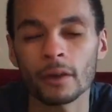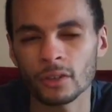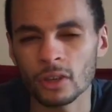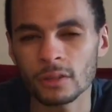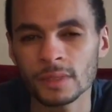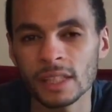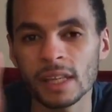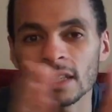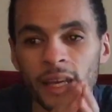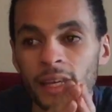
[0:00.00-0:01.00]
You know what I'm
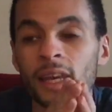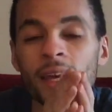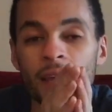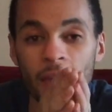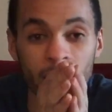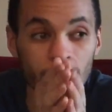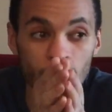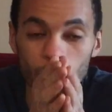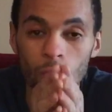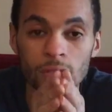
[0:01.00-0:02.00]
saying? Like, and the
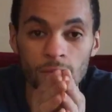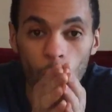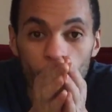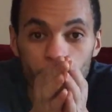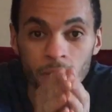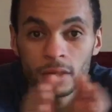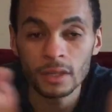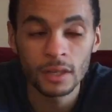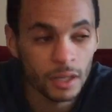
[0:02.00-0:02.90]
doors have opened